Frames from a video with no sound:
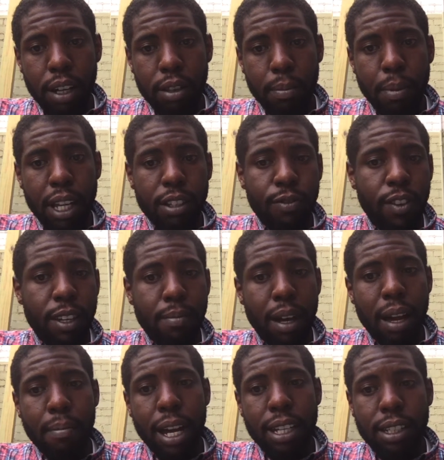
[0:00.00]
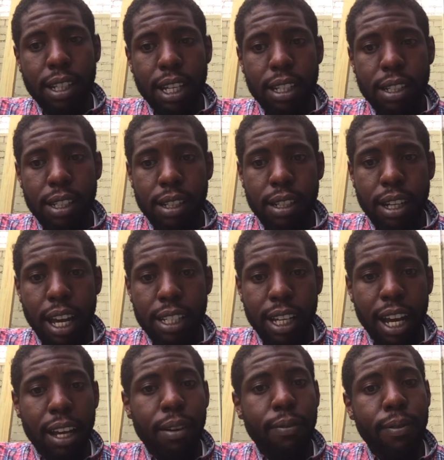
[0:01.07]
to best fit my imagination, as
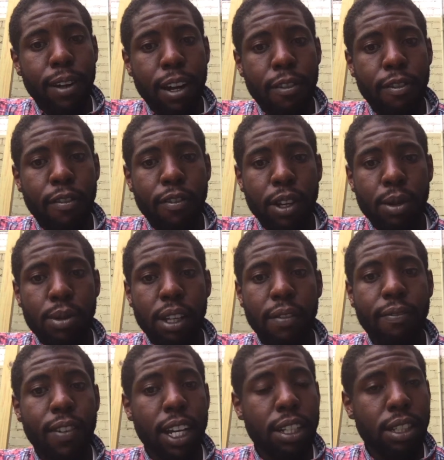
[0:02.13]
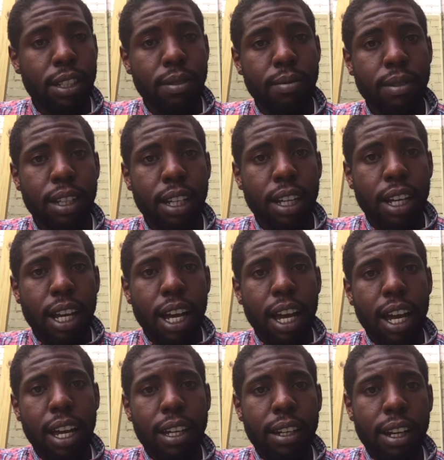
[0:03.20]
I had a flair for fusing fiction
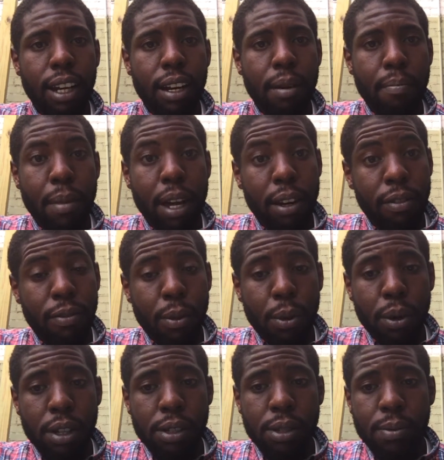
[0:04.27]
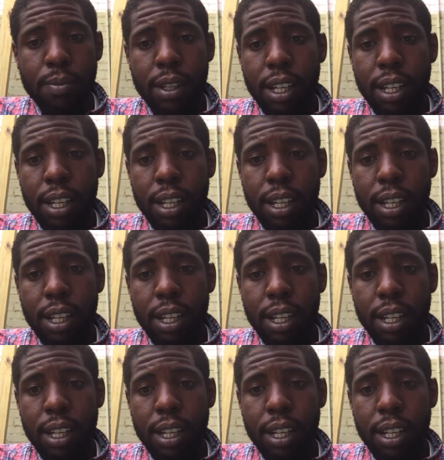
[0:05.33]
and metaphors.